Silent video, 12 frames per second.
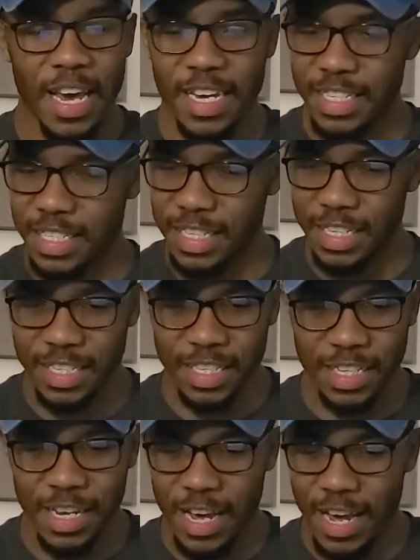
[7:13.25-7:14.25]
it's
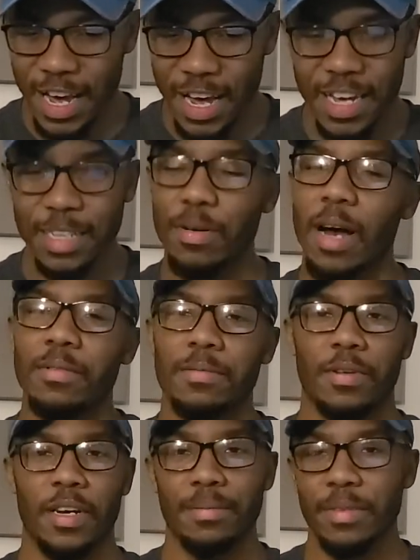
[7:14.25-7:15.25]
just it's probably
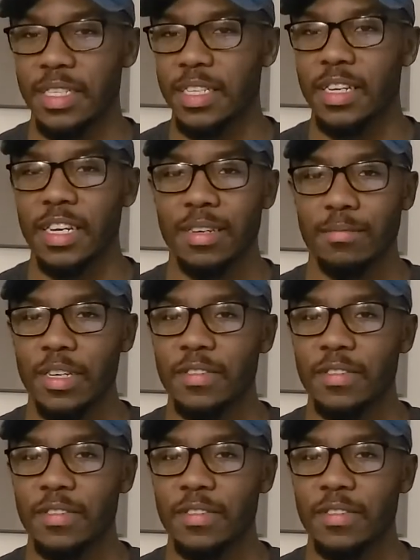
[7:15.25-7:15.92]
a pyramid scheme.